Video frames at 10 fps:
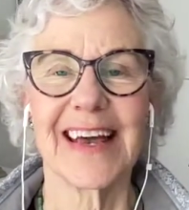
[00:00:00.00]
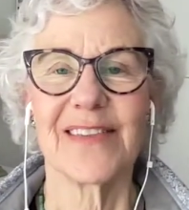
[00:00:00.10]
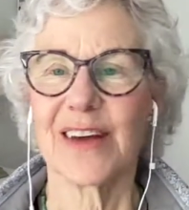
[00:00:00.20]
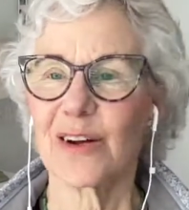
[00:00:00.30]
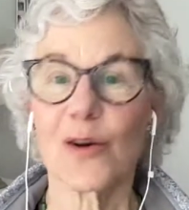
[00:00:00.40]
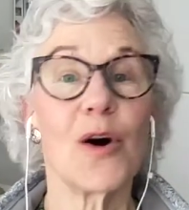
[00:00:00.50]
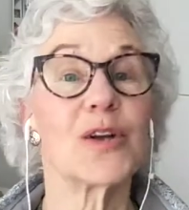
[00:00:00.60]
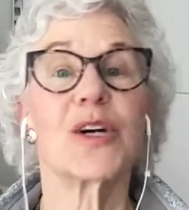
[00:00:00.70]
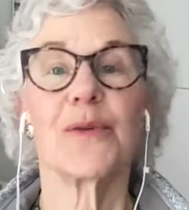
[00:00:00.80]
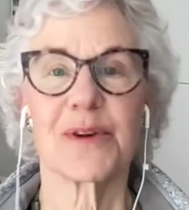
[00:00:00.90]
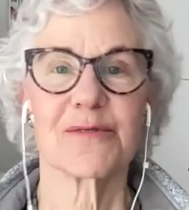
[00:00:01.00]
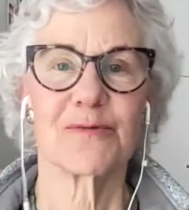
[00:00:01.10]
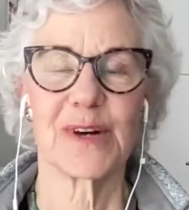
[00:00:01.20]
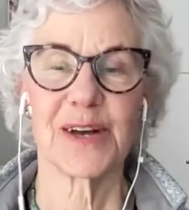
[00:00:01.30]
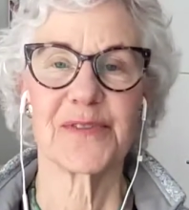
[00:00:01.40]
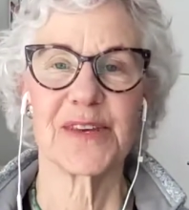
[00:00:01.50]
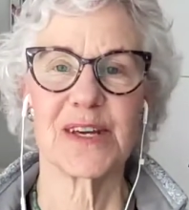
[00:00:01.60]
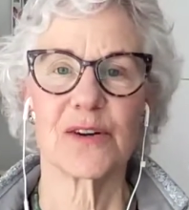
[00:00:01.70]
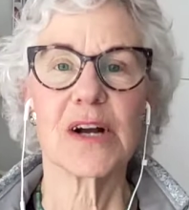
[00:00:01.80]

They are ongoing throughout the year.